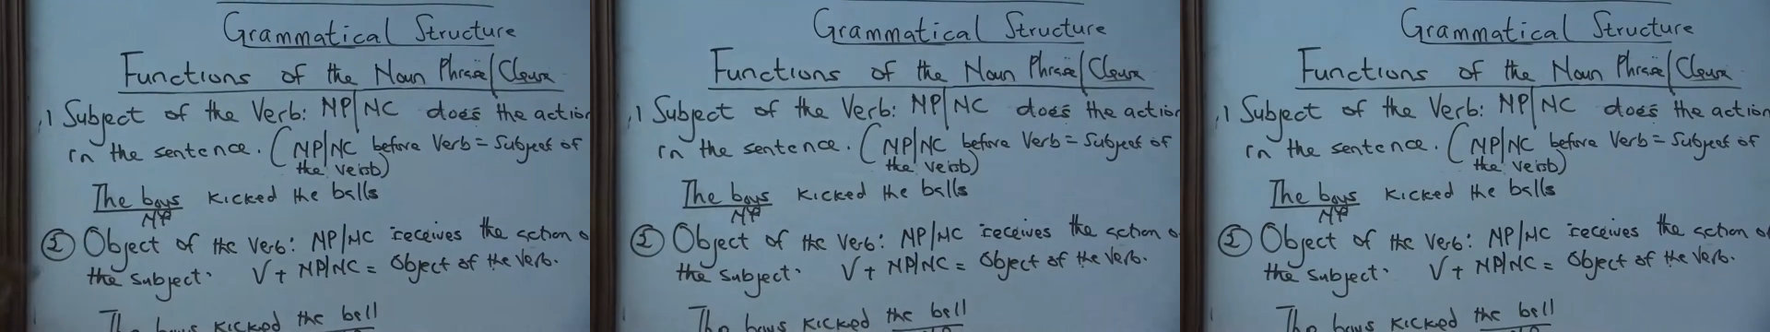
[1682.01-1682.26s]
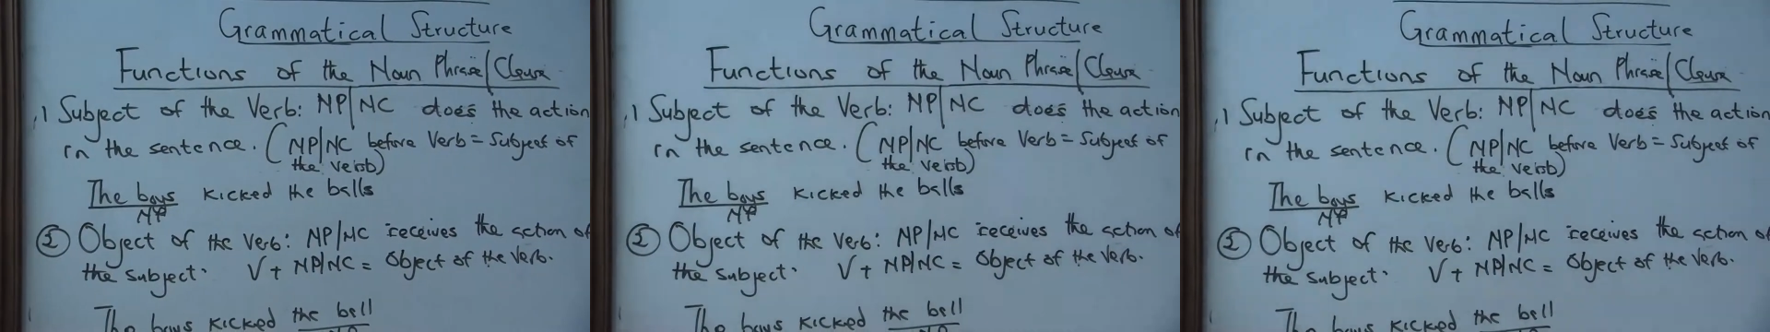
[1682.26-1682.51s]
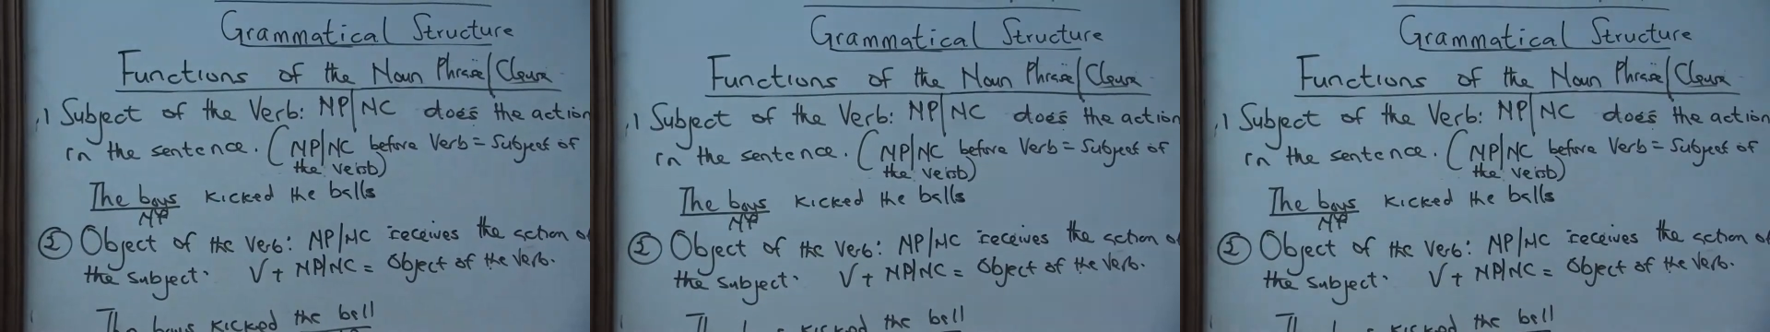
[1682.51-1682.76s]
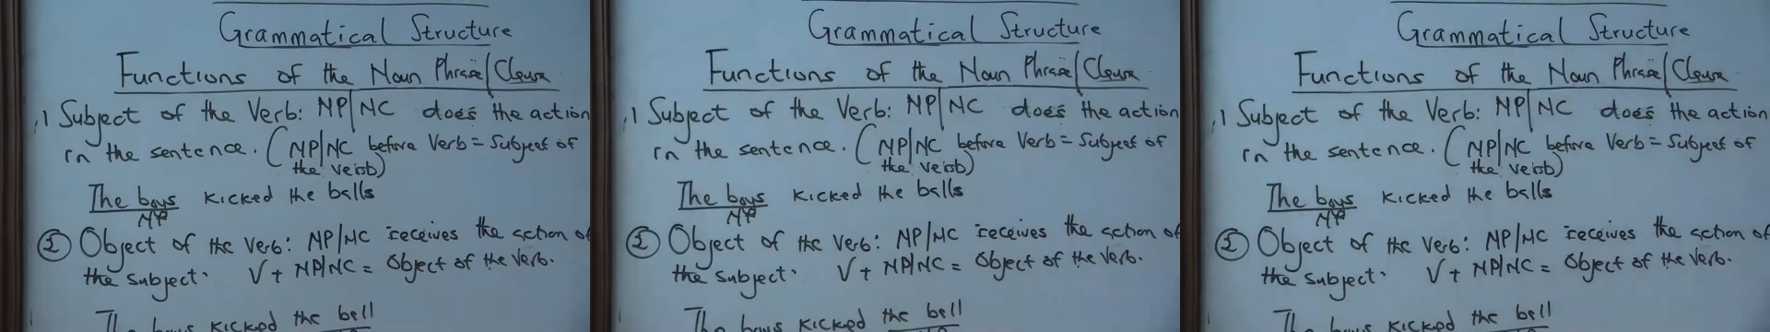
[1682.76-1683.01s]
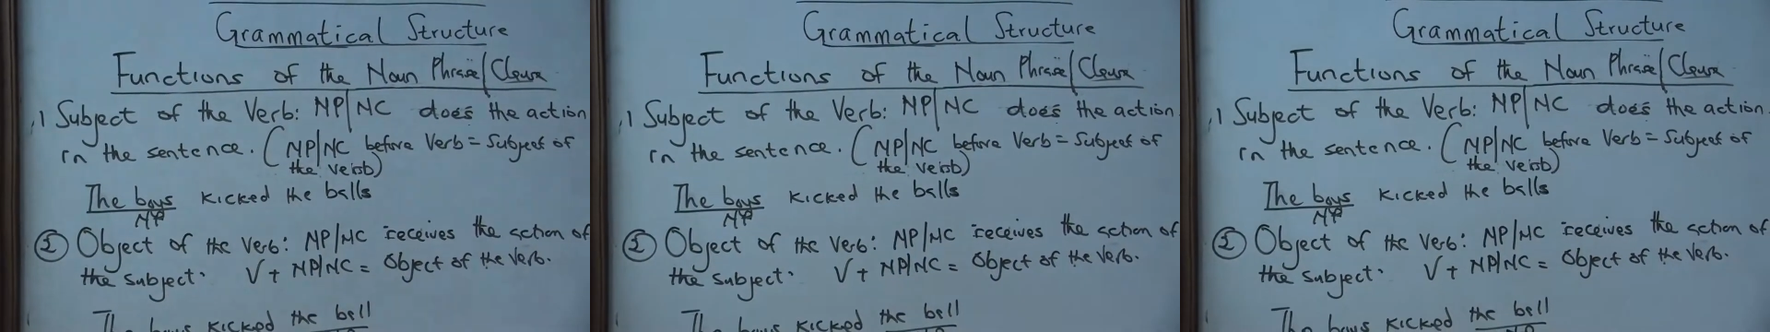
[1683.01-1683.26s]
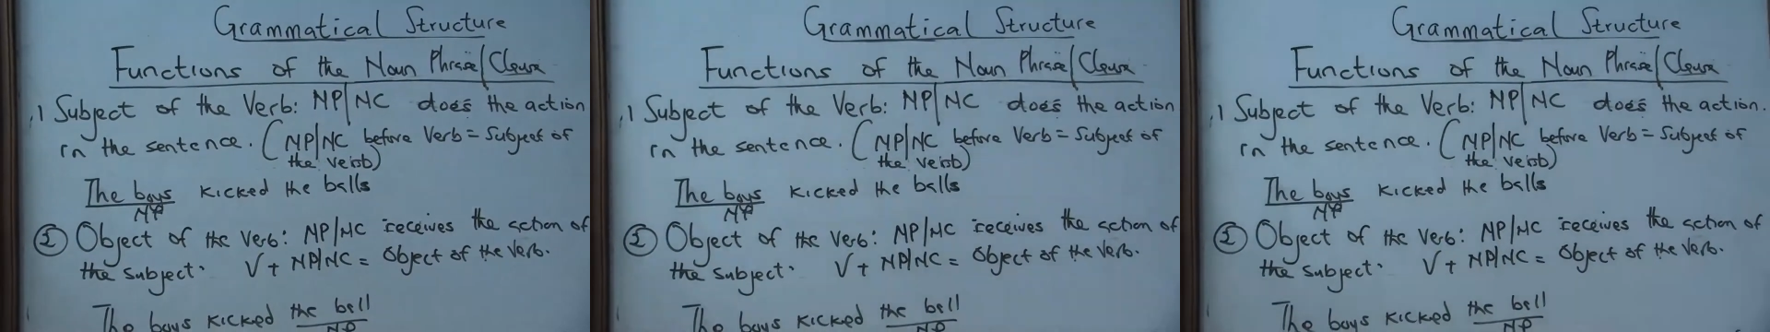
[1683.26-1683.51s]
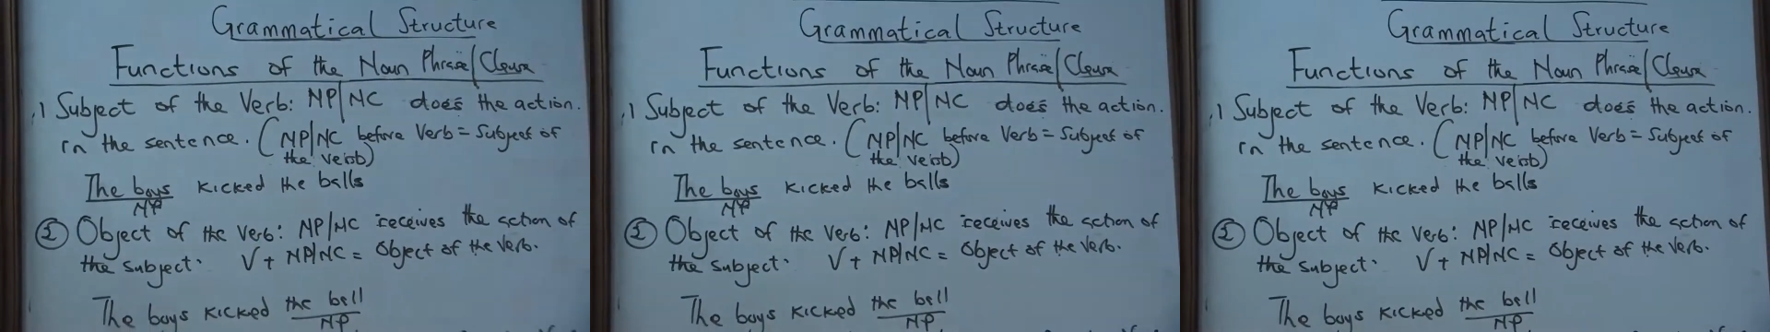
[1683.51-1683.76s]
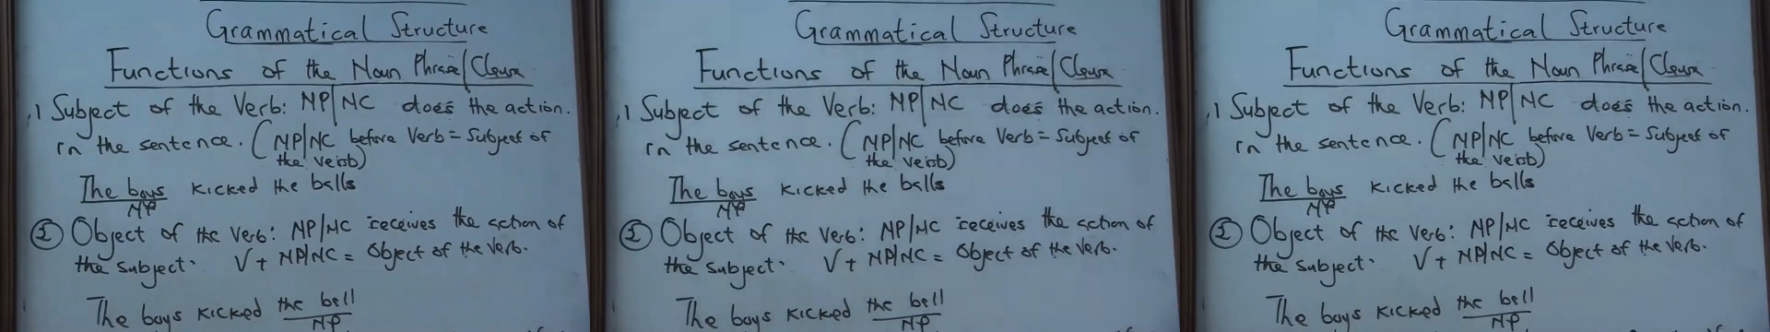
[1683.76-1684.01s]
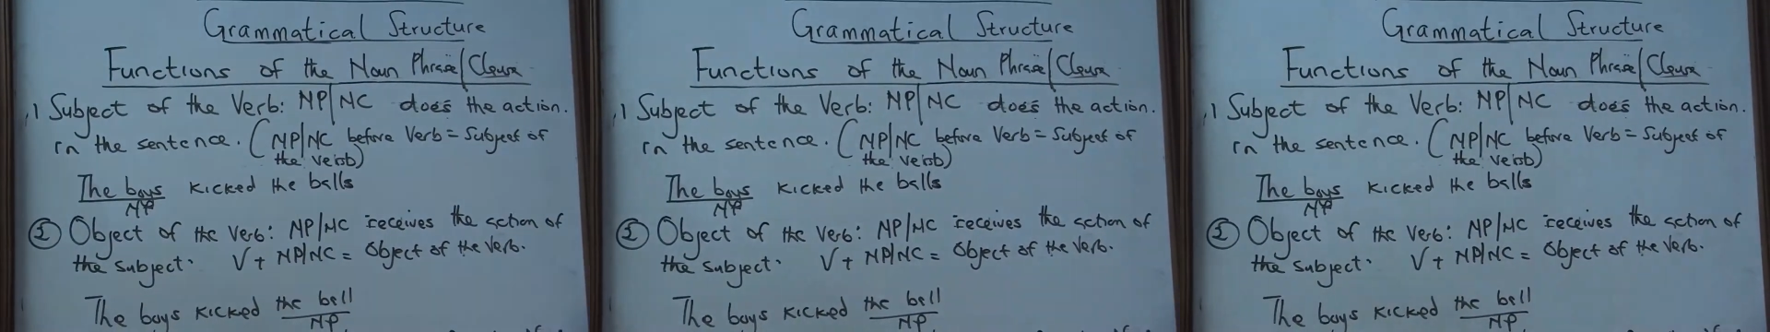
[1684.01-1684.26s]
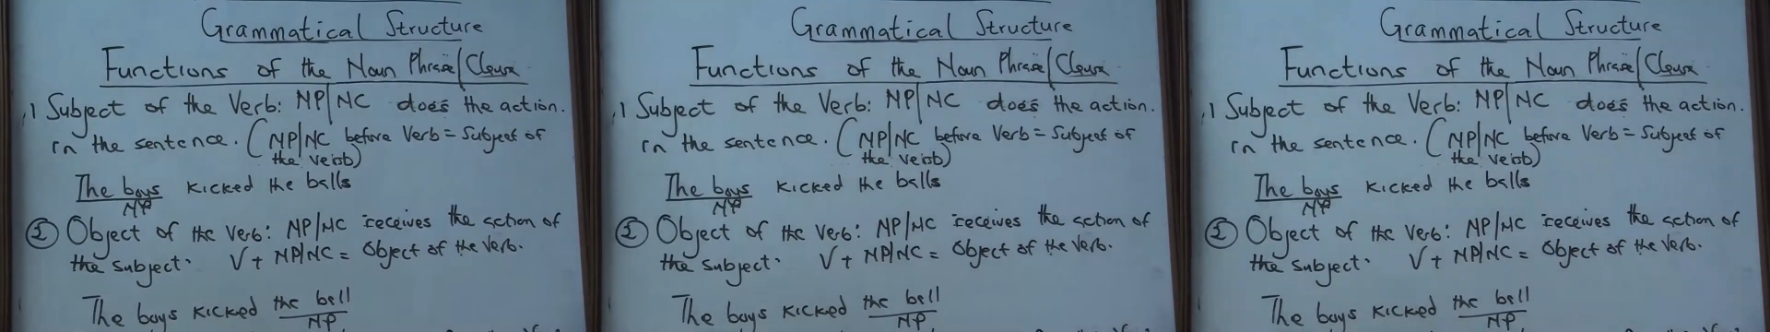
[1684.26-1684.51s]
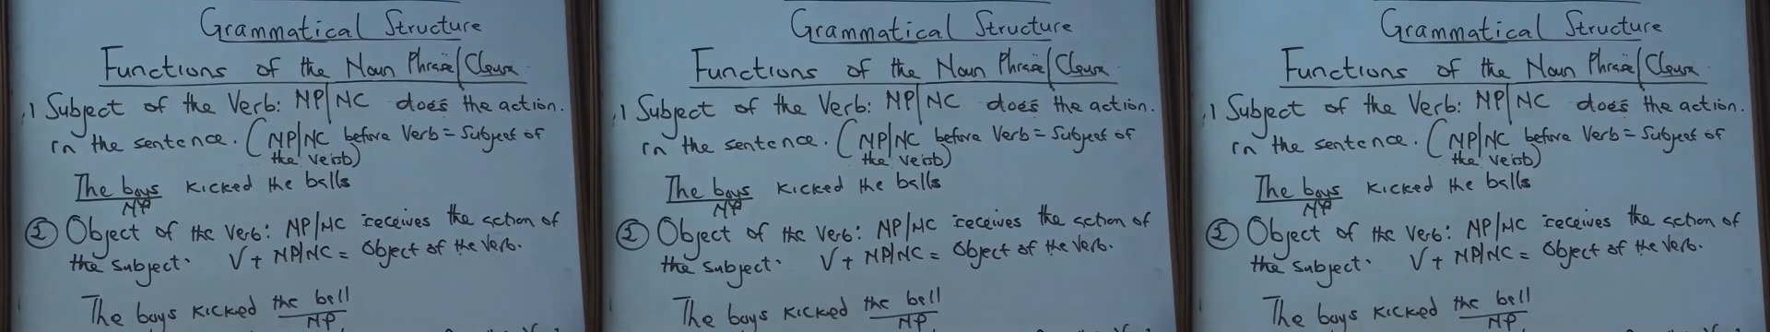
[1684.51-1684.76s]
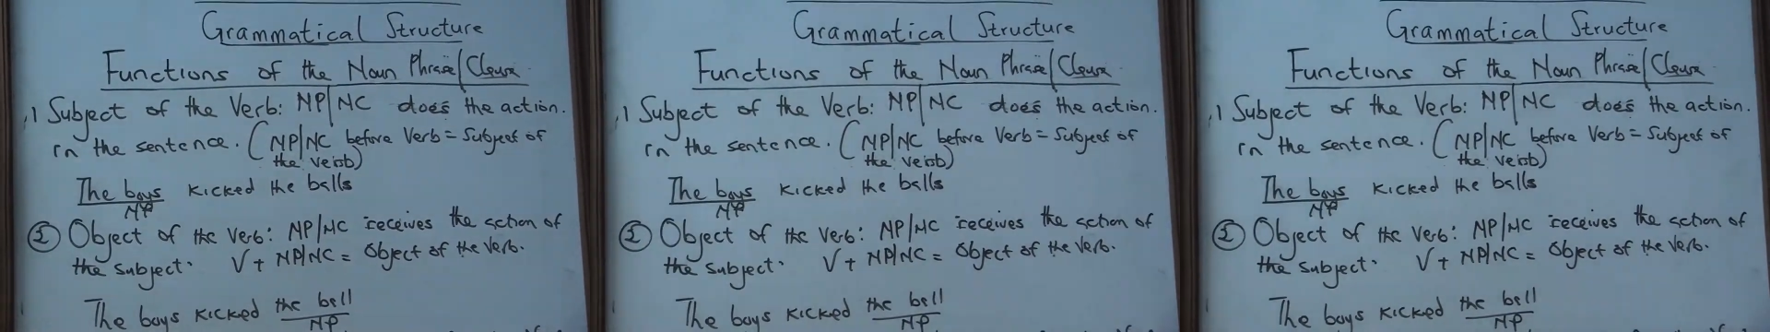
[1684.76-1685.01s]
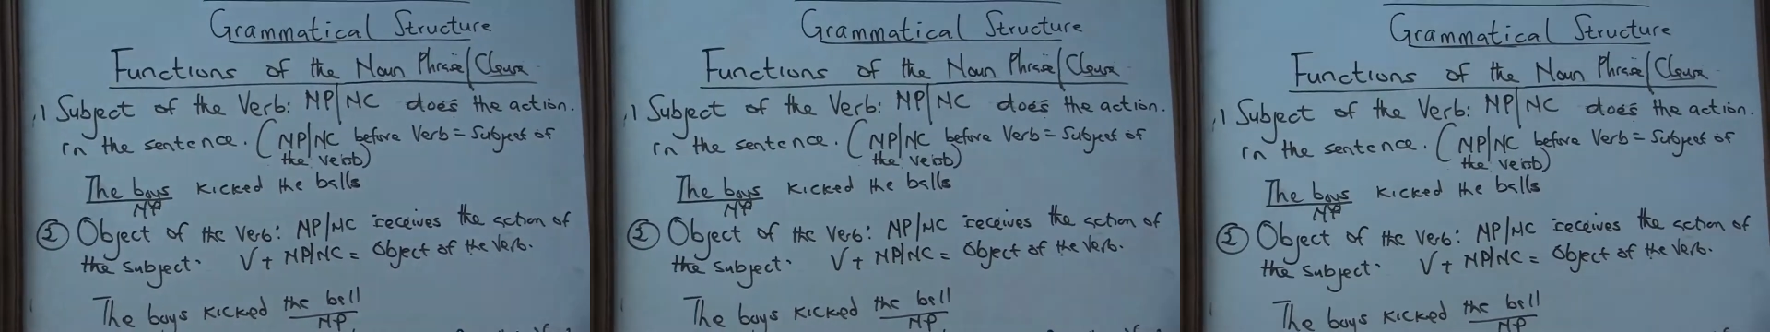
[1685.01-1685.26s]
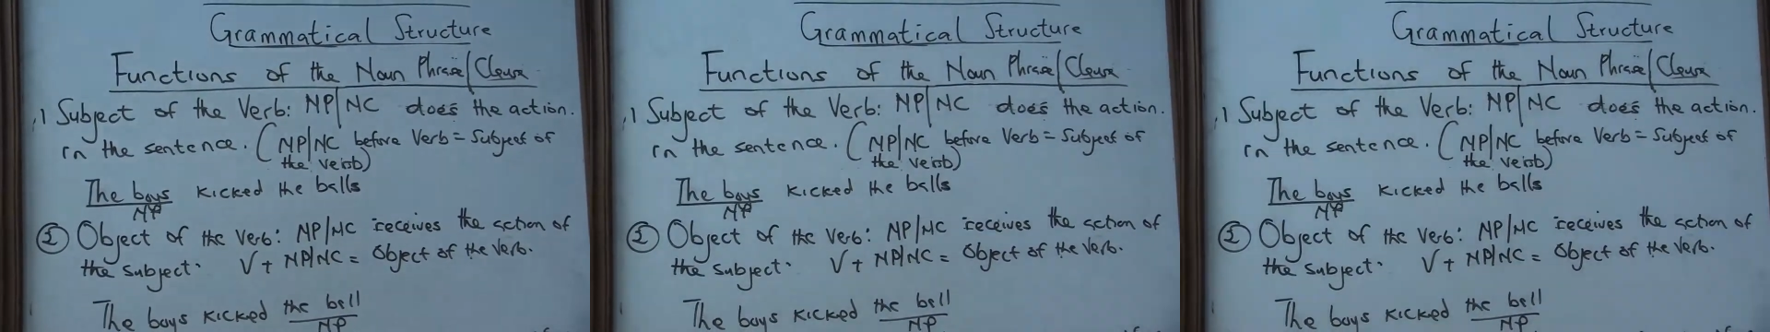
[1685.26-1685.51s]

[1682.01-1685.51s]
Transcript: No face is visible, so there are no lips to read.